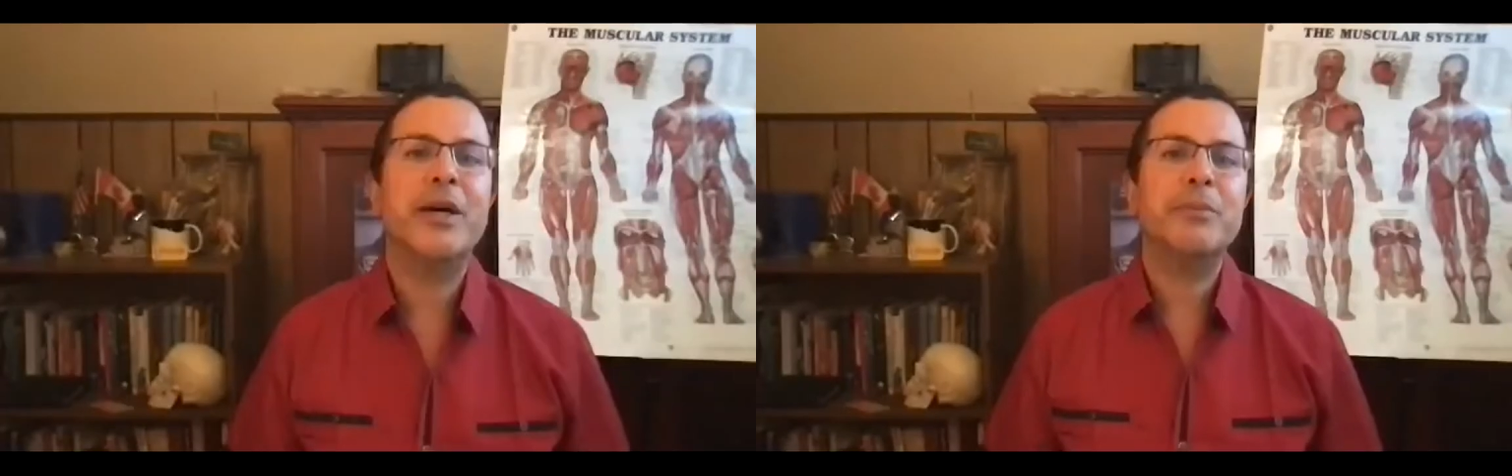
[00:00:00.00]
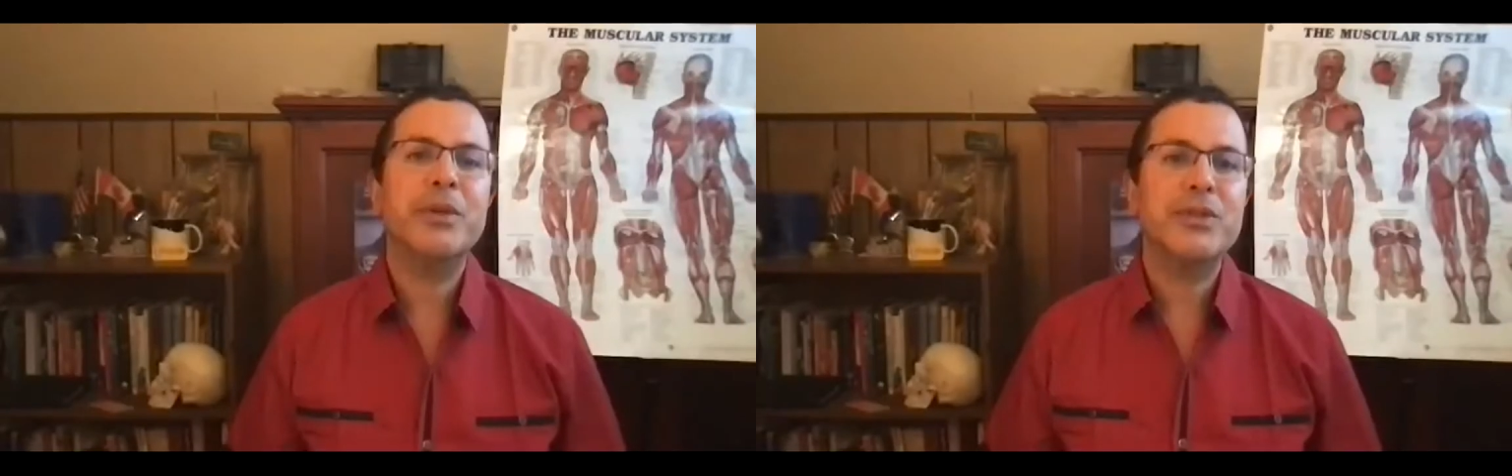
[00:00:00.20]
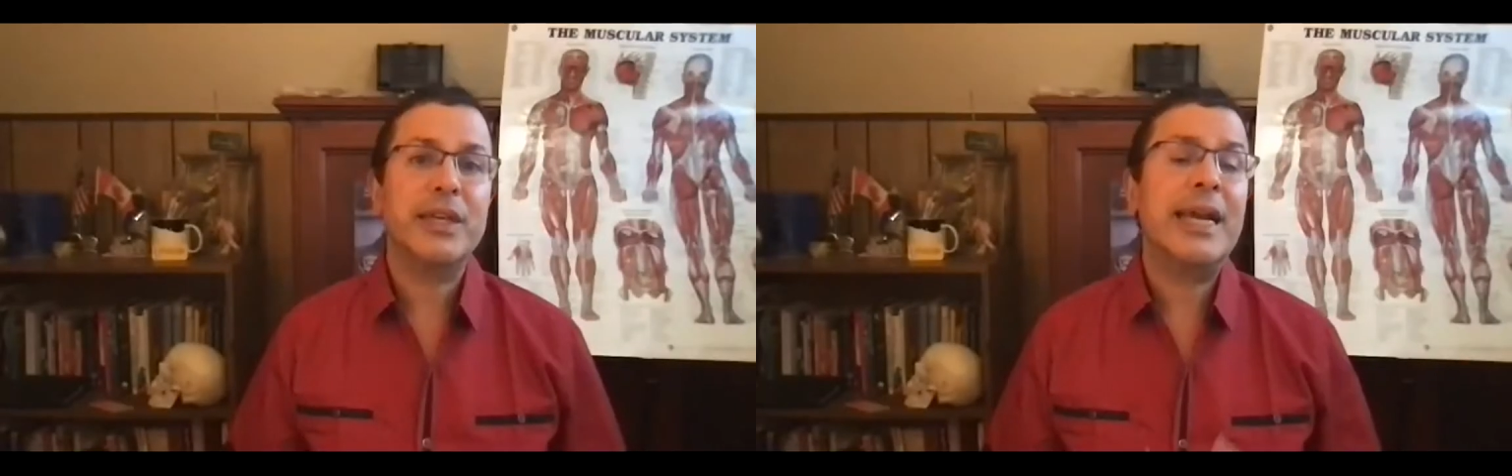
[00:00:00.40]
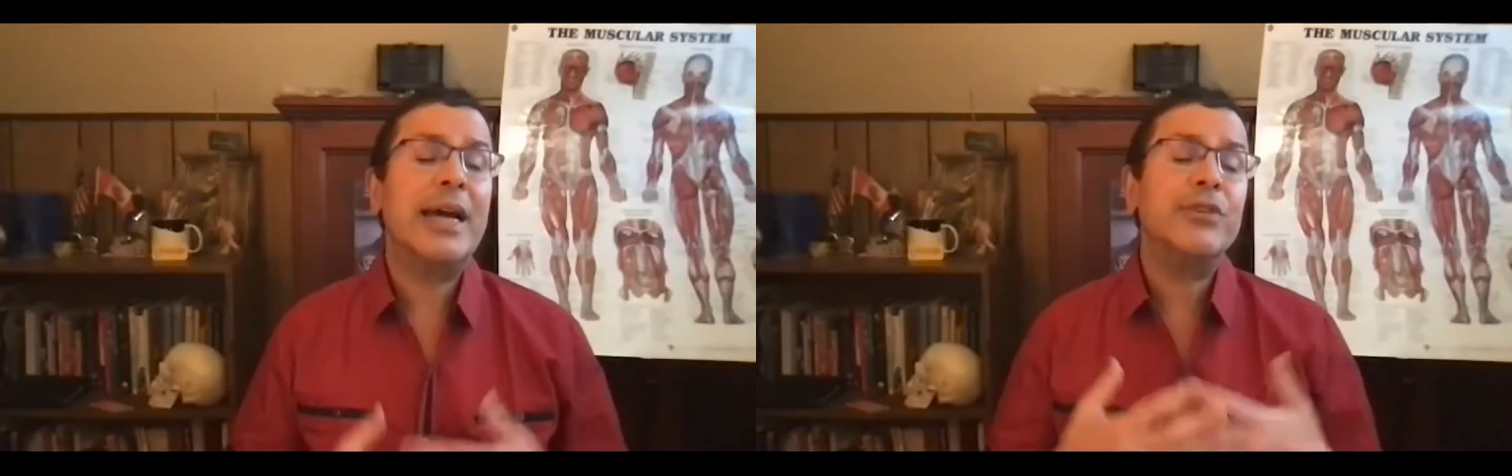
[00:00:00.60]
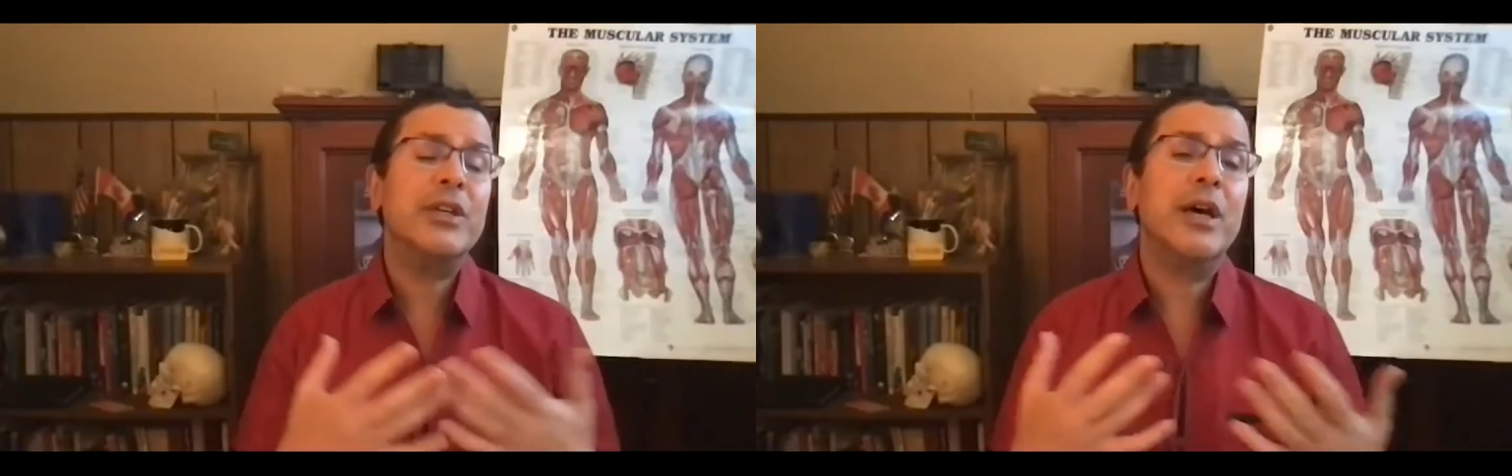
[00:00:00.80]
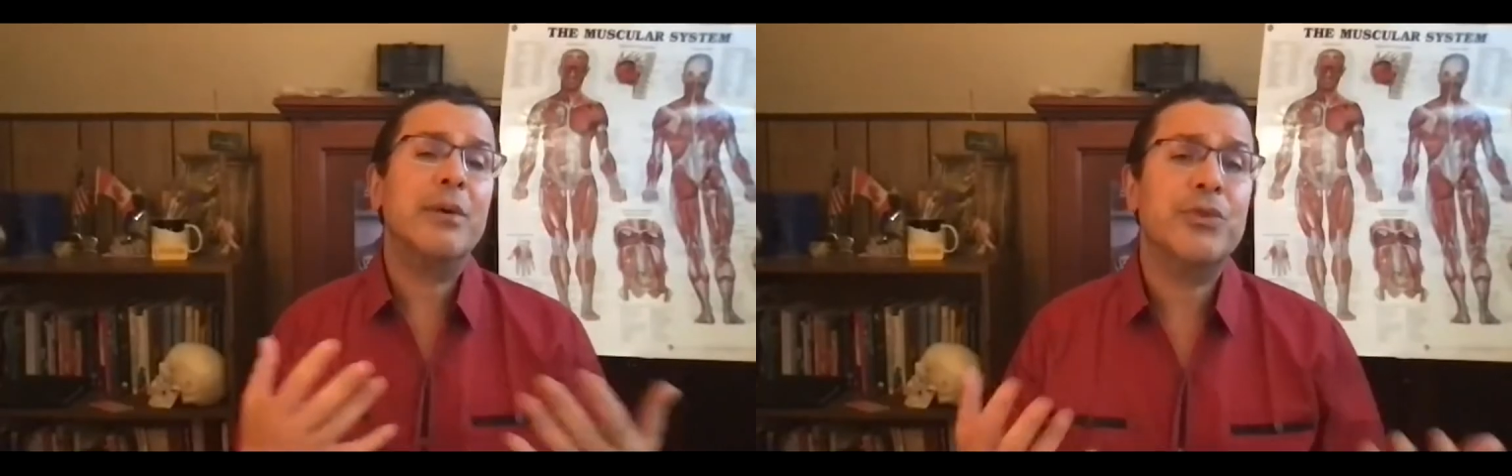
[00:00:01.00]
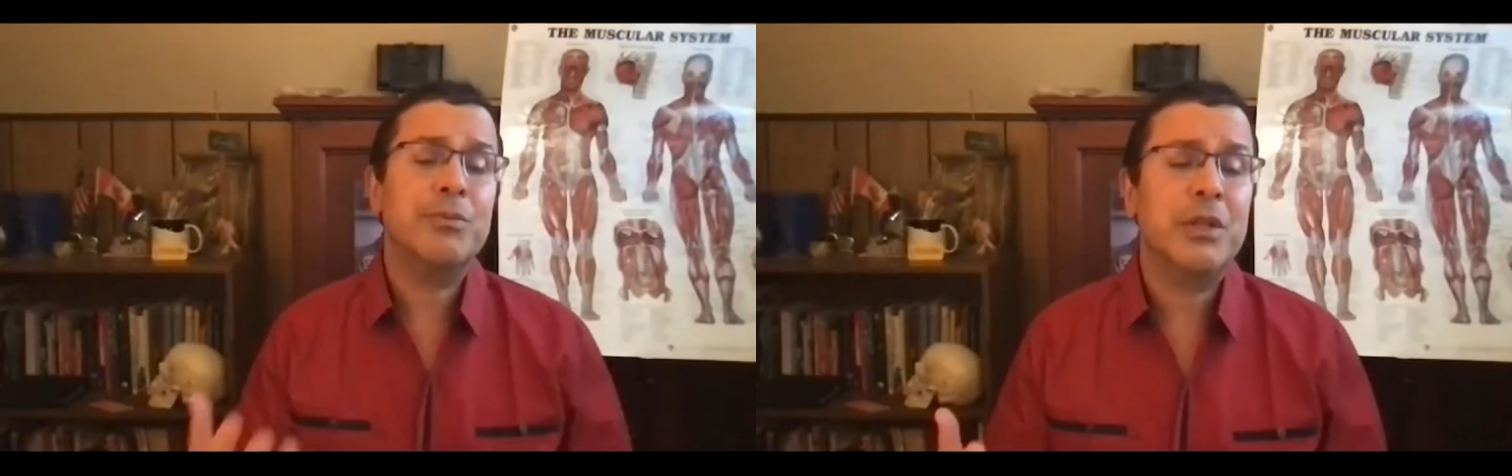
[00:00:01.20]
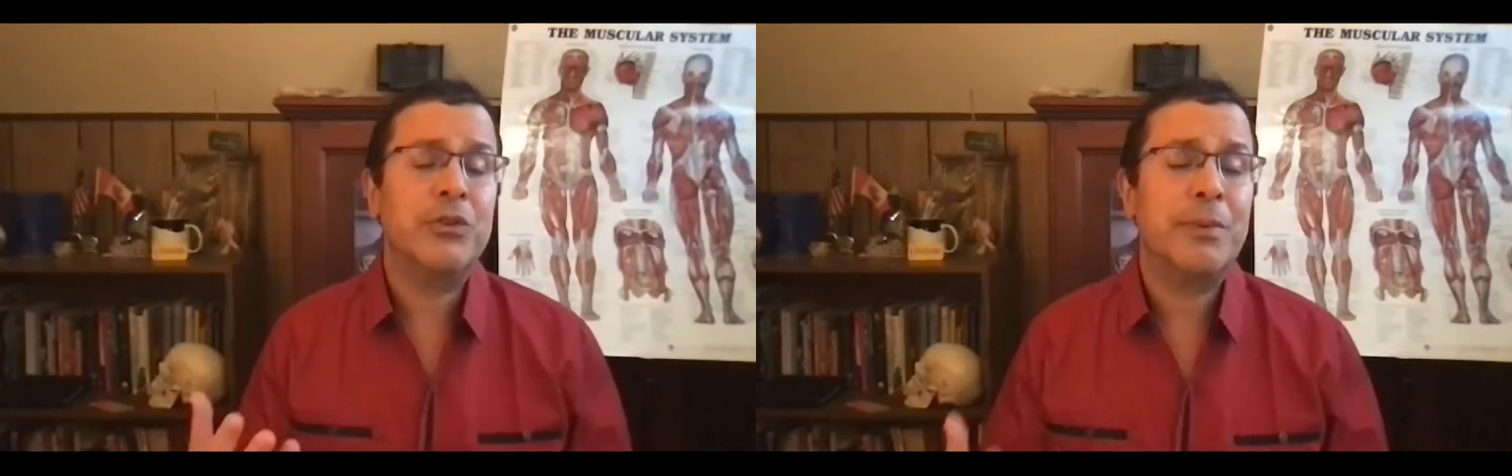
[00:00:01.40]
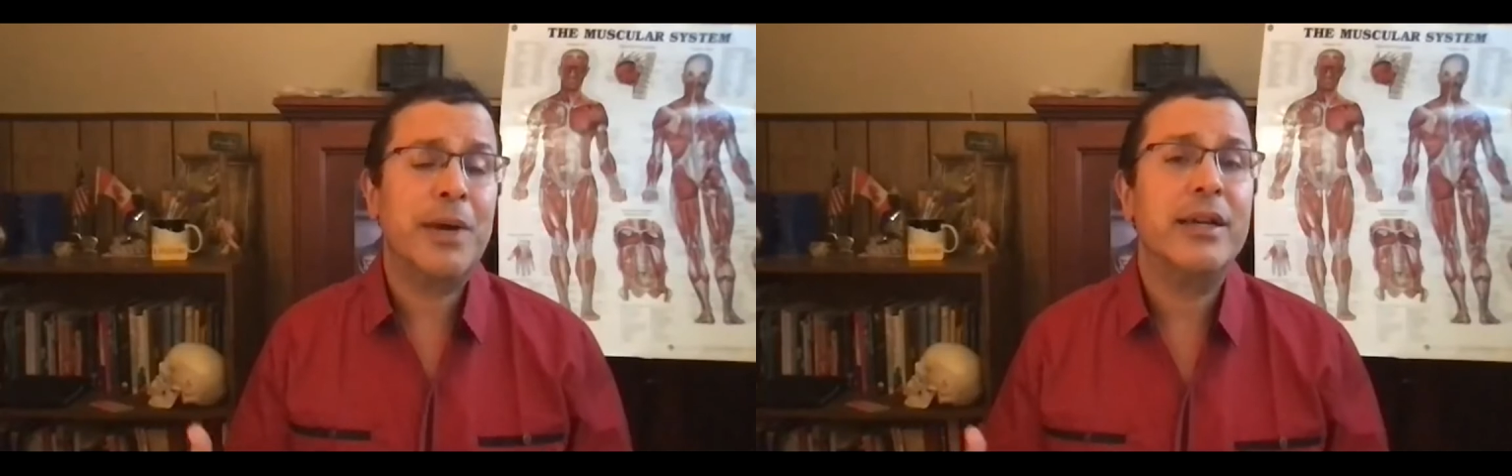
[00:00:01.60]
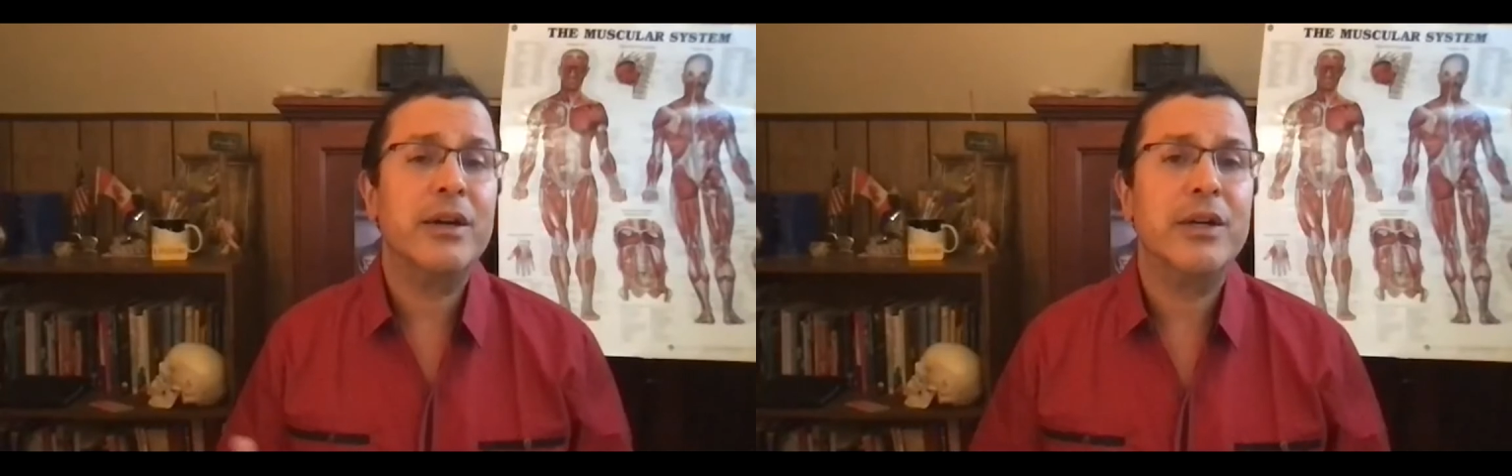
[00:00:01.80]
music. It actually comes from the
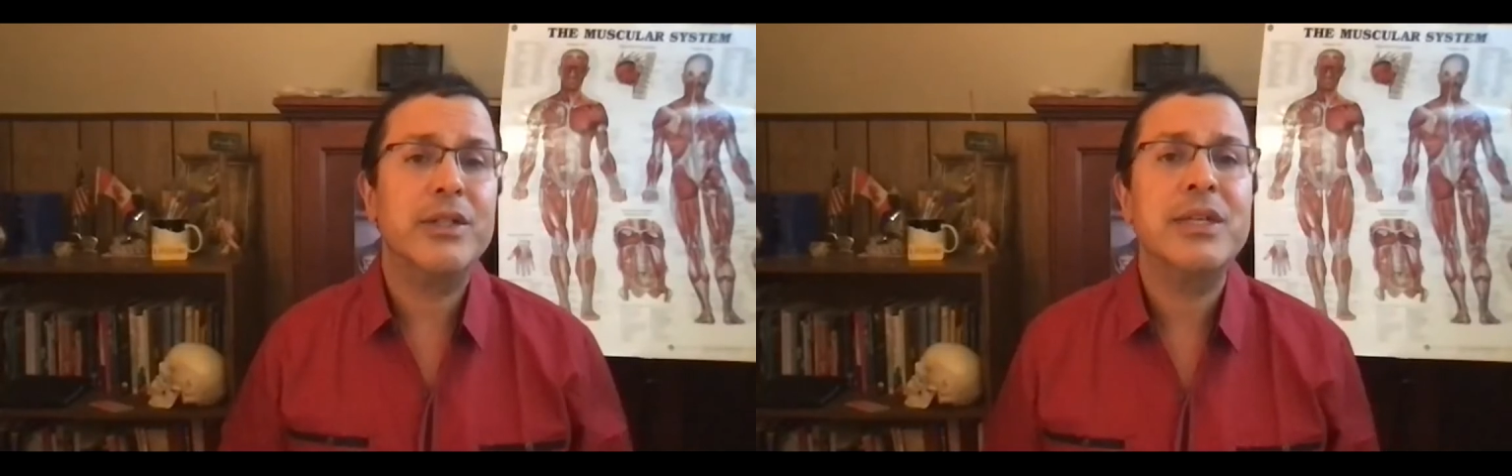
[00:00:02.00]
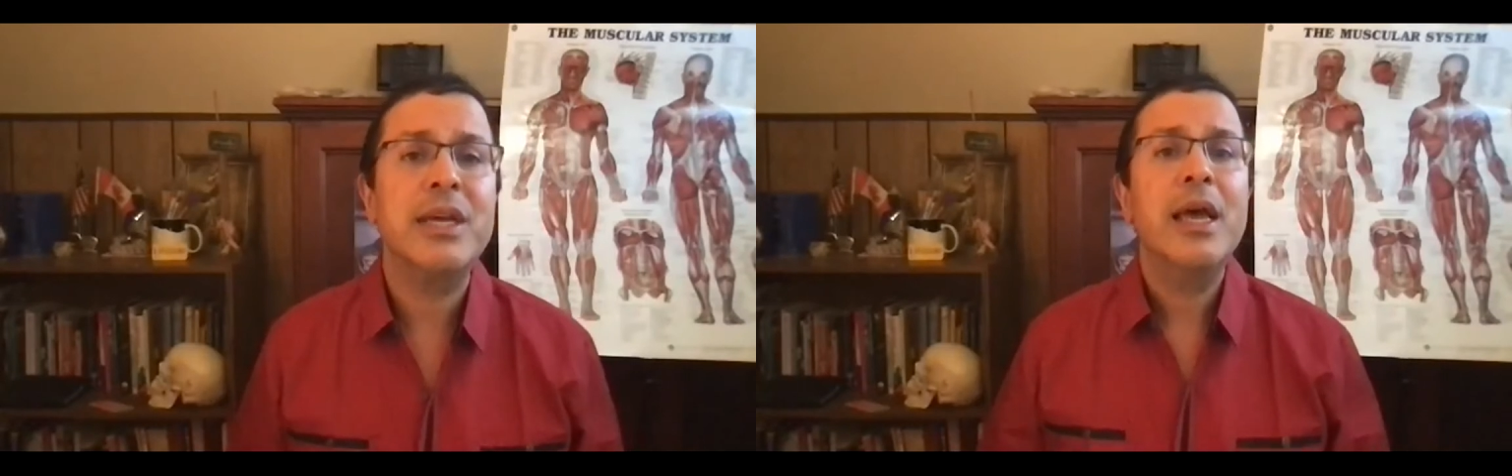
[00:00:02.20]
dramatic arts,